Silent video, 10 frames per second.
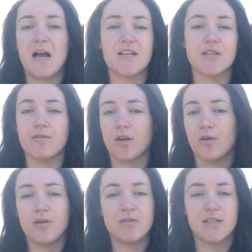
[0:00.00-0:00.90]
I don't know
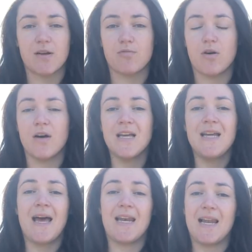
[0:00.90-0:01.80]
who said what,
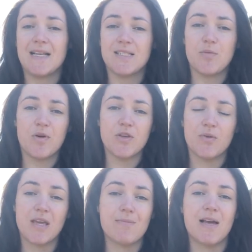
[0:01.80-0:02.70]
unless you put
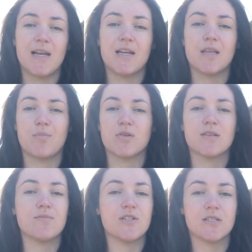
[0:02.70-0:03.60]
your email in at the
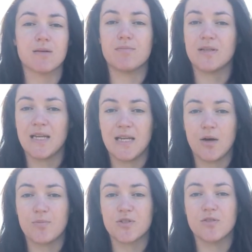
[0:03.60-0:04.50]
bottom, which is completely
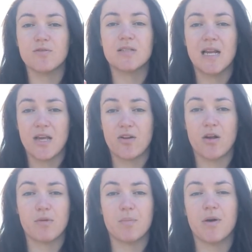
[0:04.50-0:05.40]
optional to let you
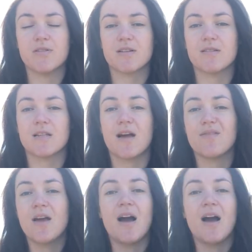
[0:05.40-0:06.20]
know when the post goes live.